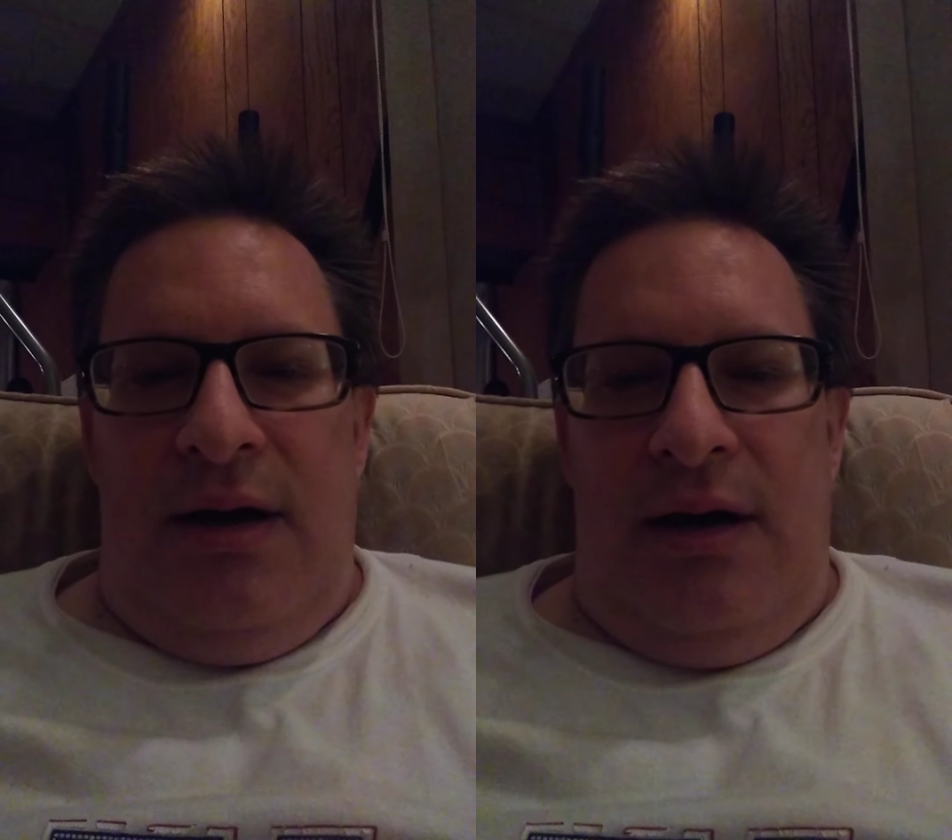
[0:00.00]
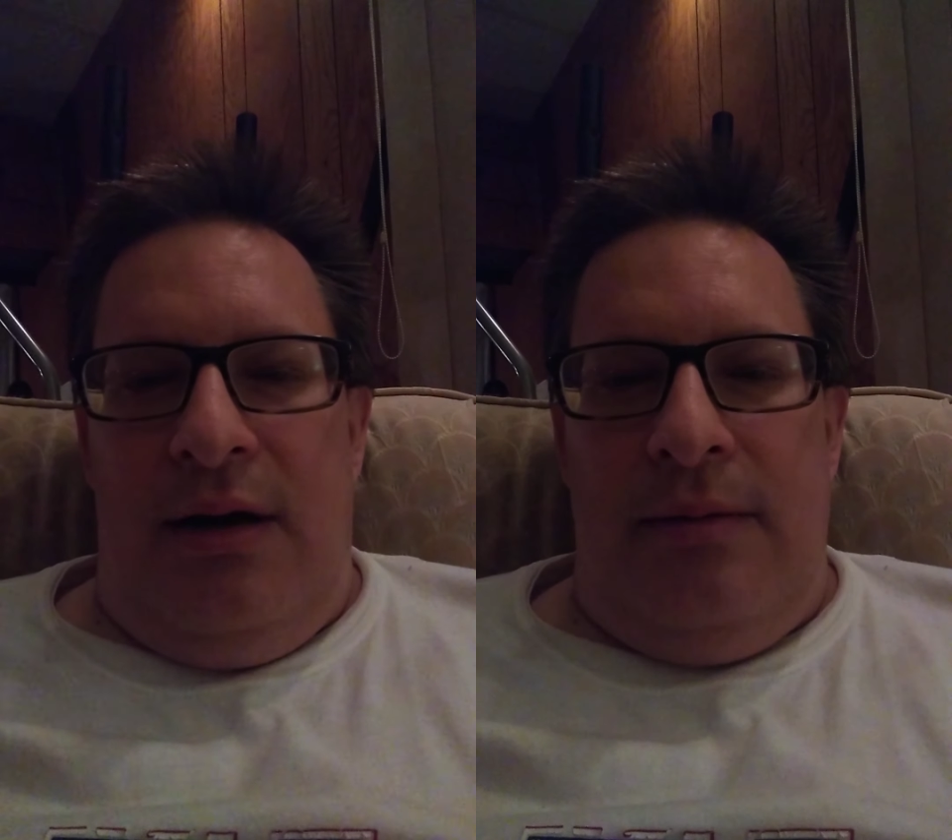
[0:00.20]

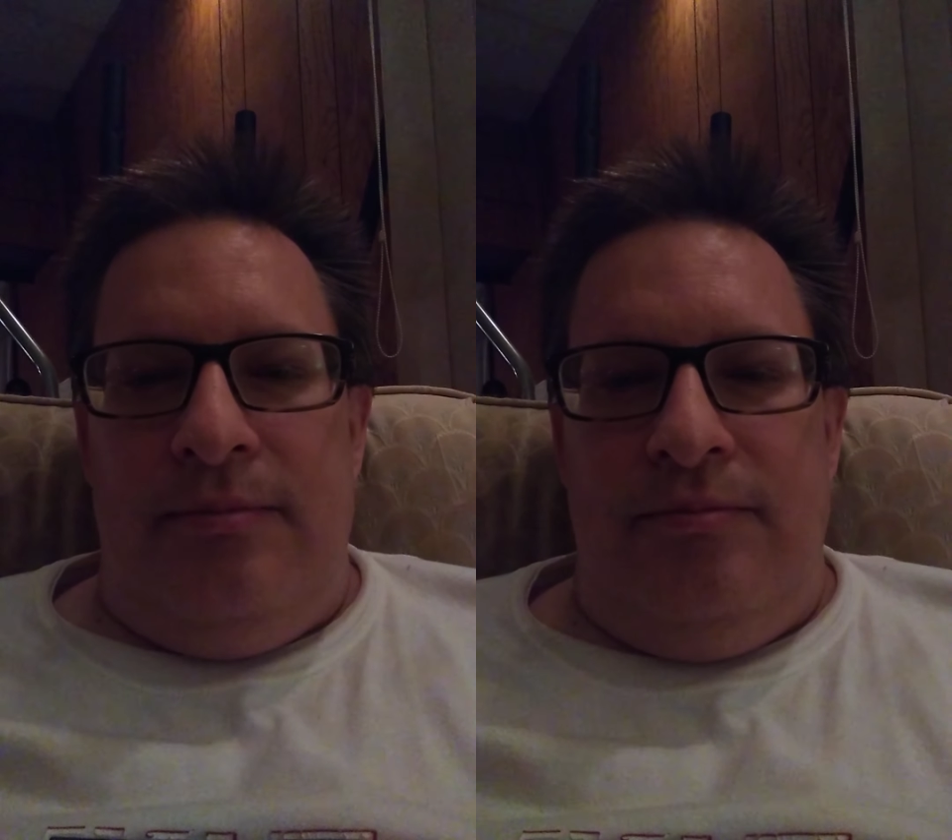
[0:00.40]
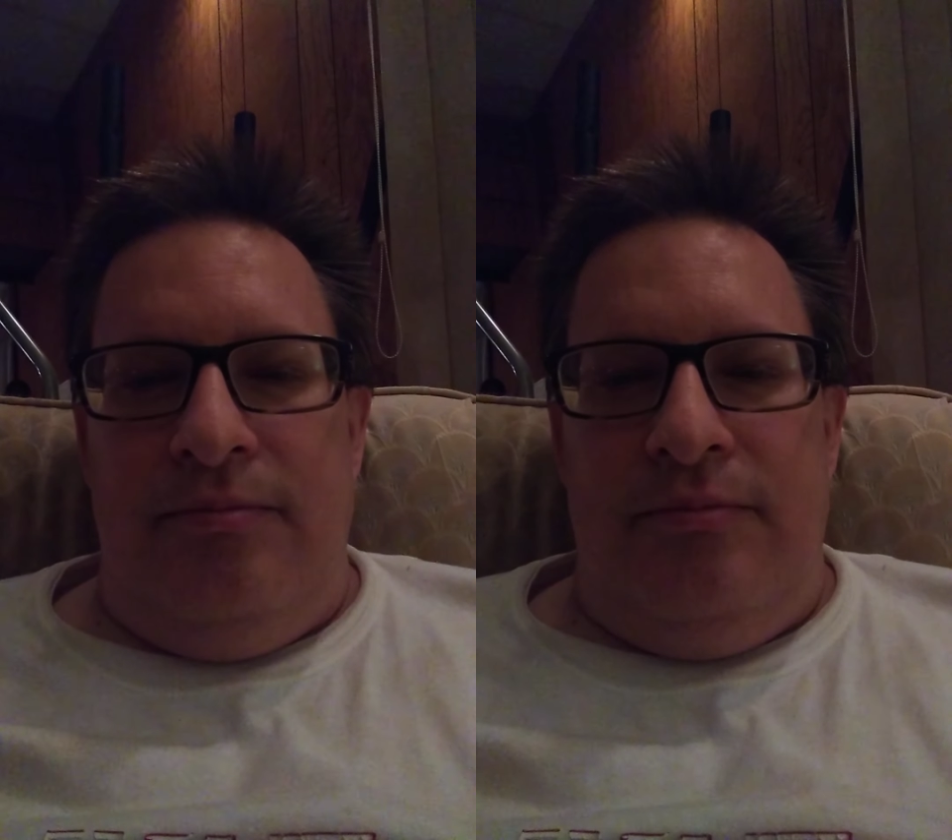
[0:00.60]

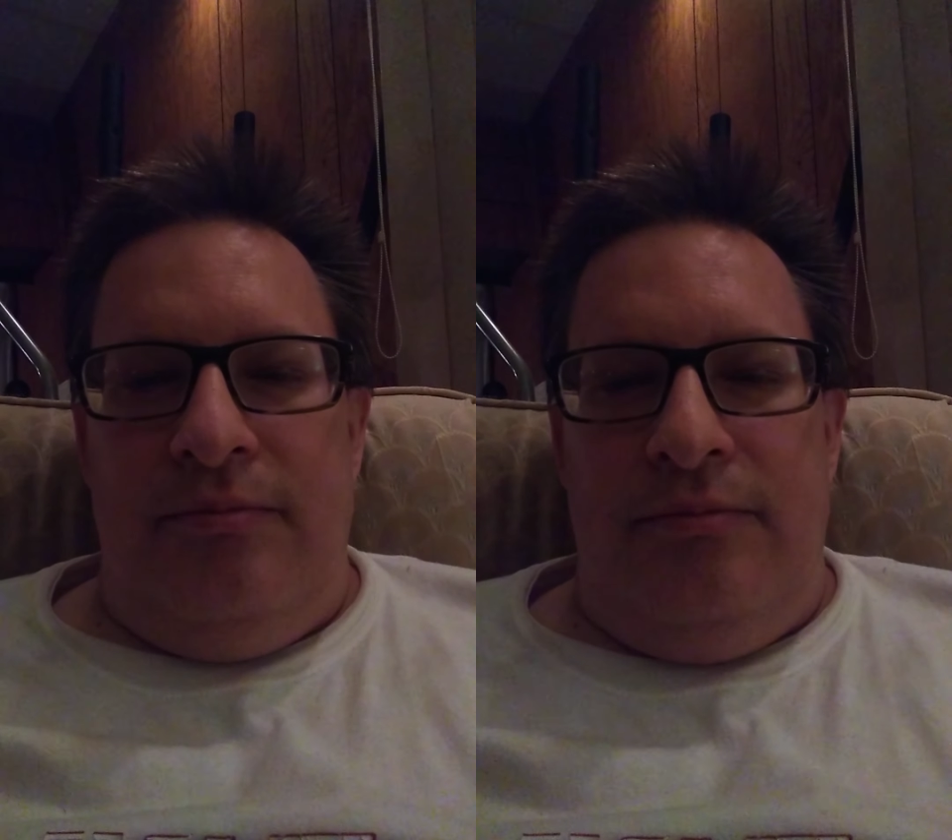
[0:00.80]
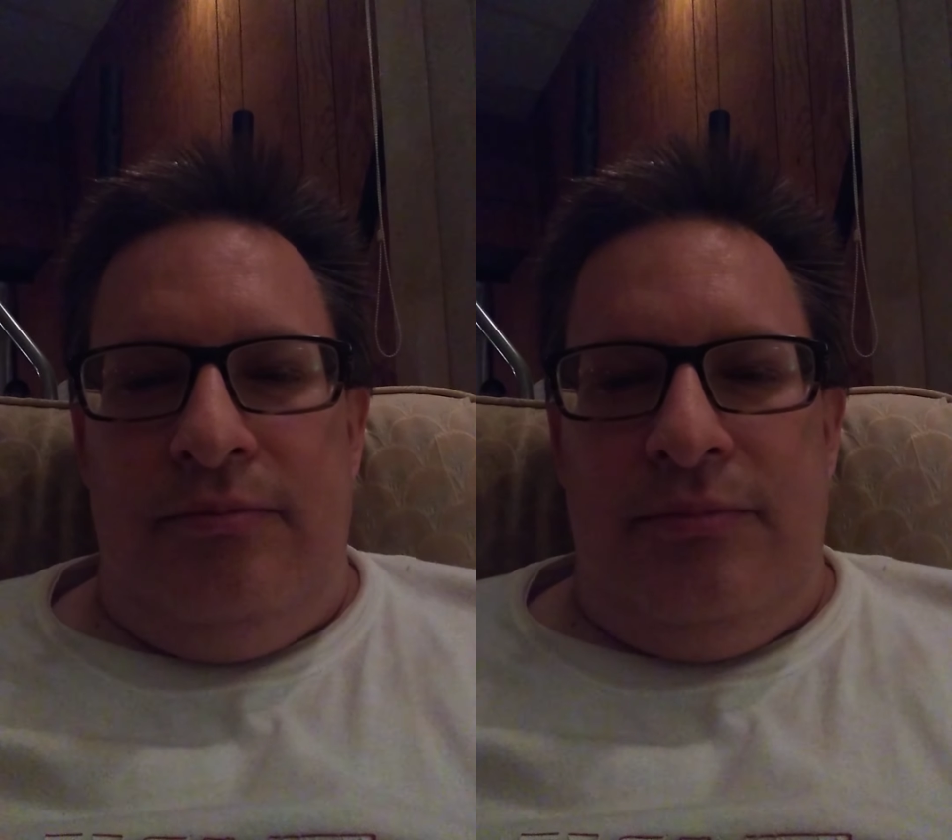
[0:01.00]
Um,
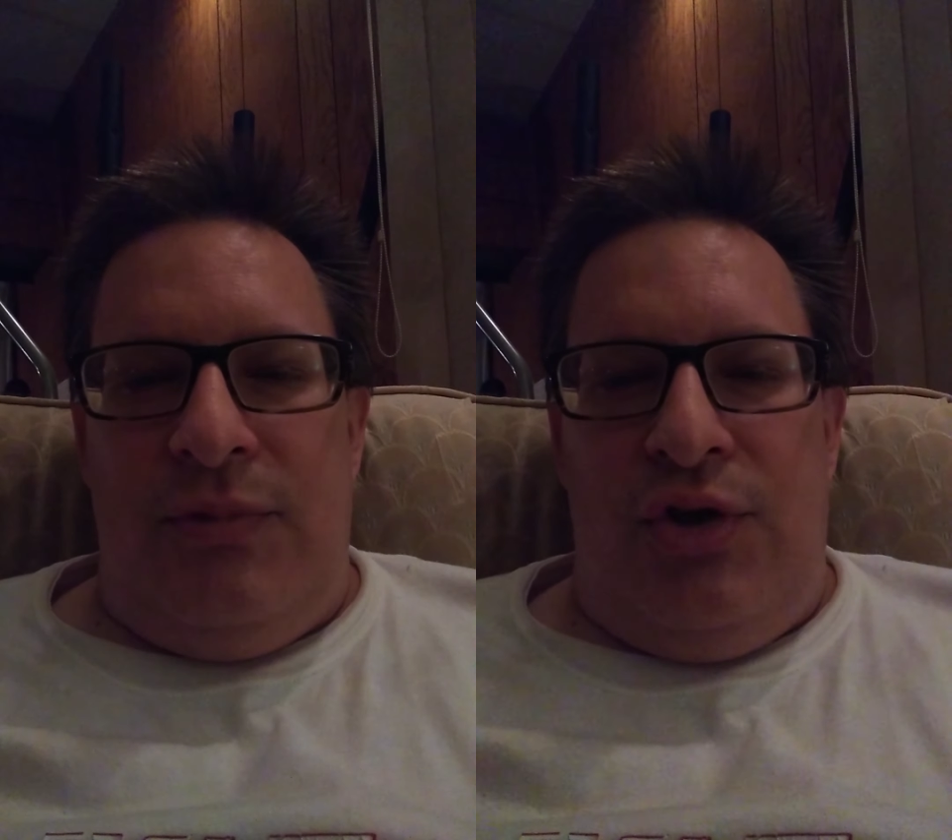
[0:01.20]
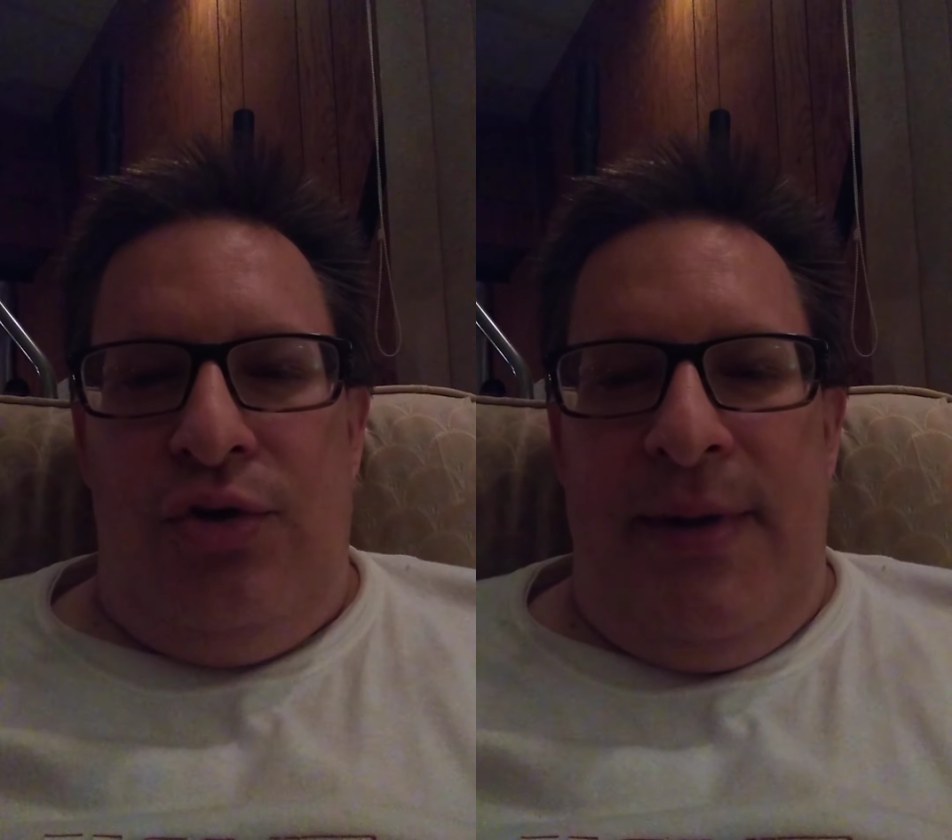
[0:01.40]

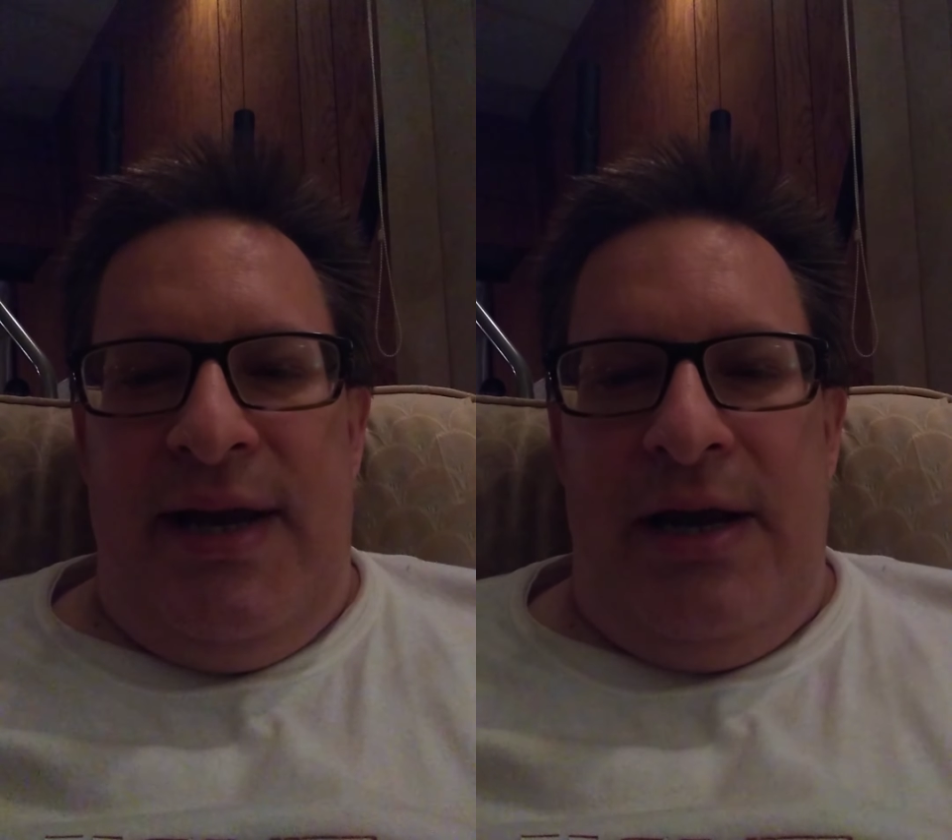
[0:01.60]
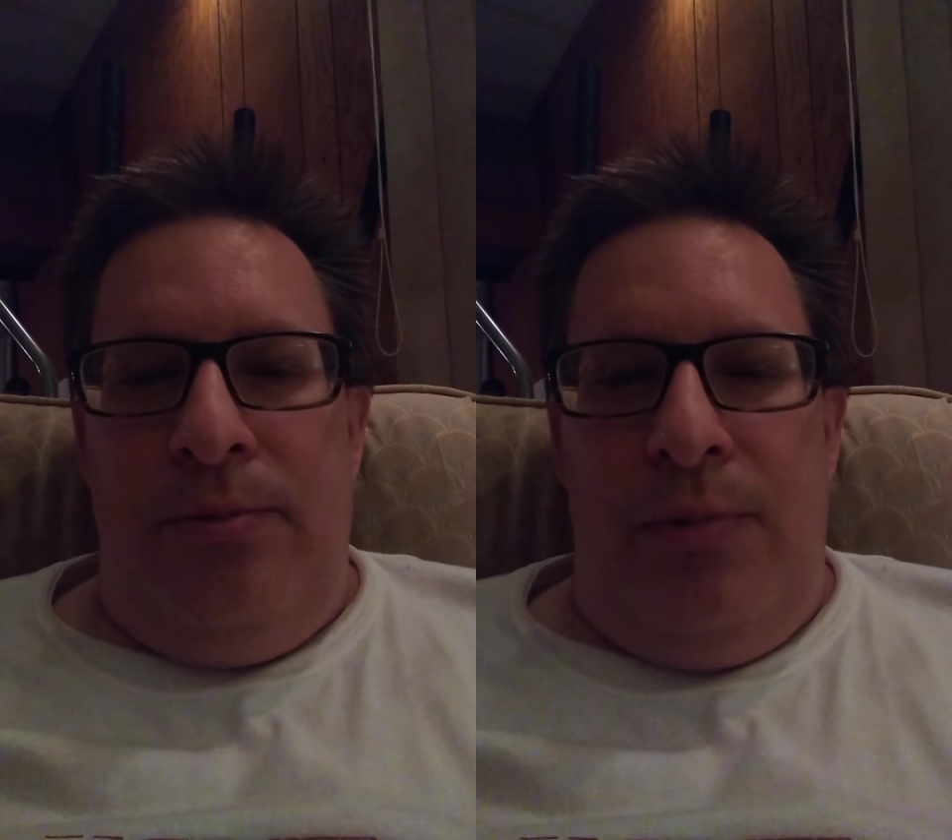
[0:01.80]
to
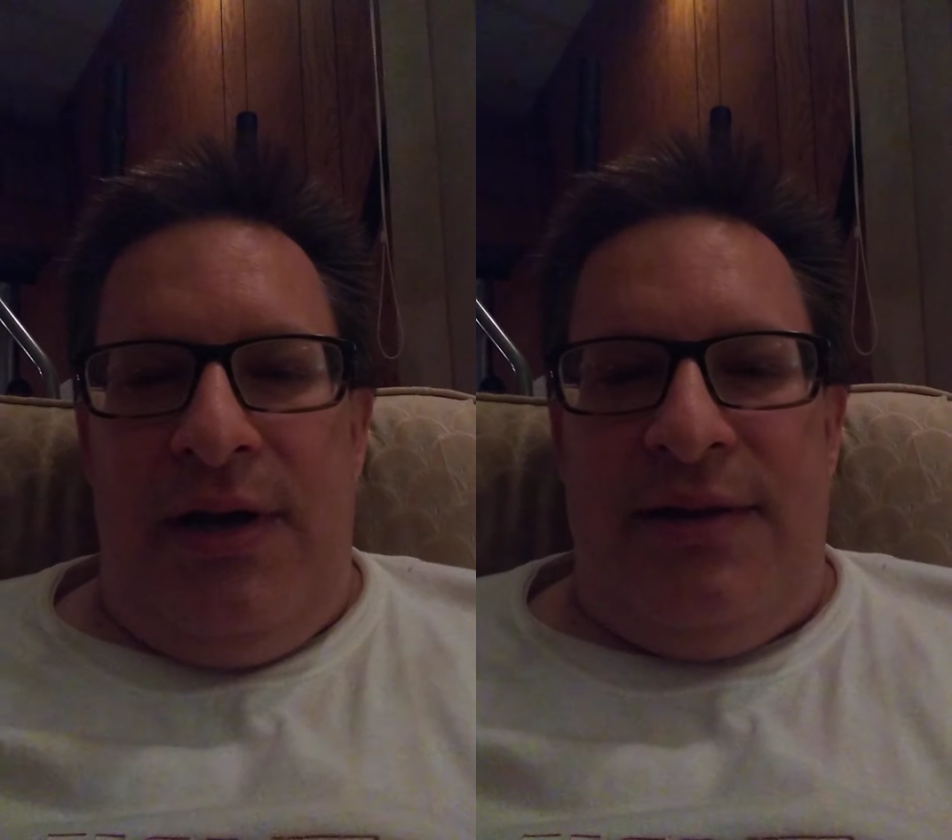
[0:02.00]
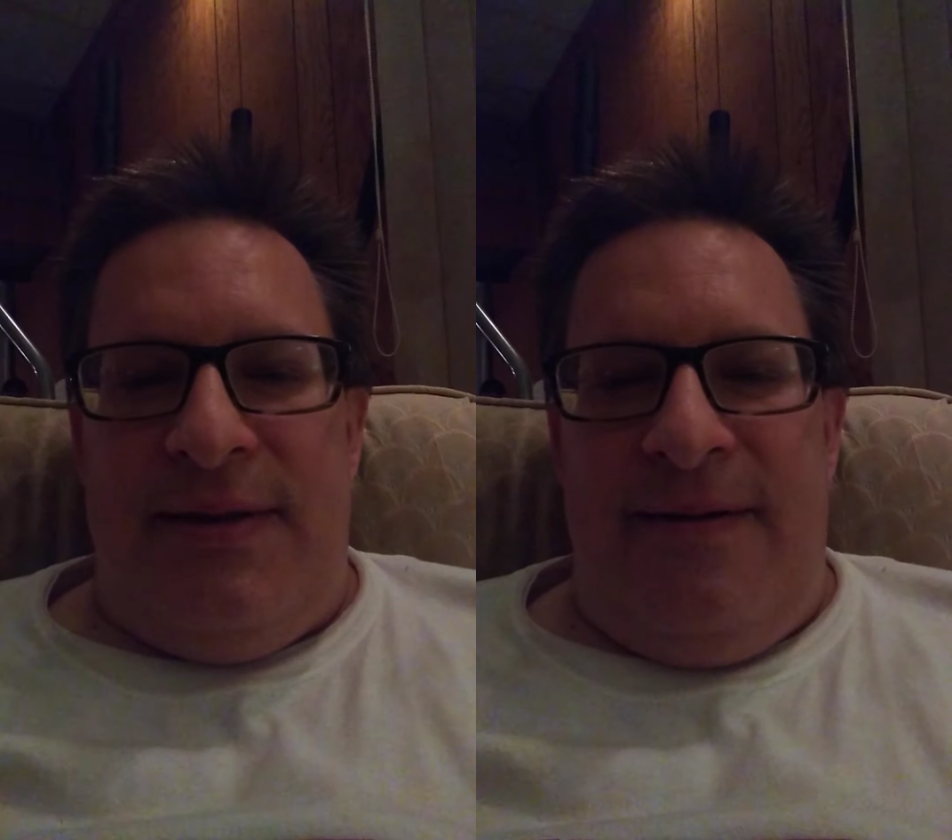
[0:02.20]
begin
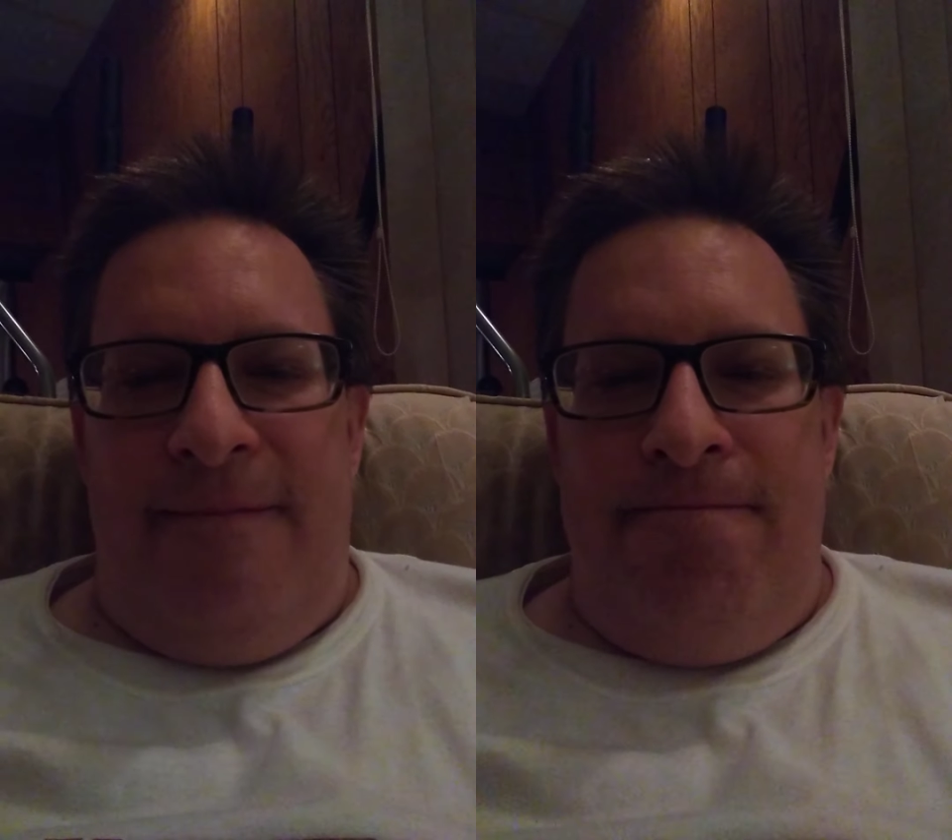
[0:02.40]
with,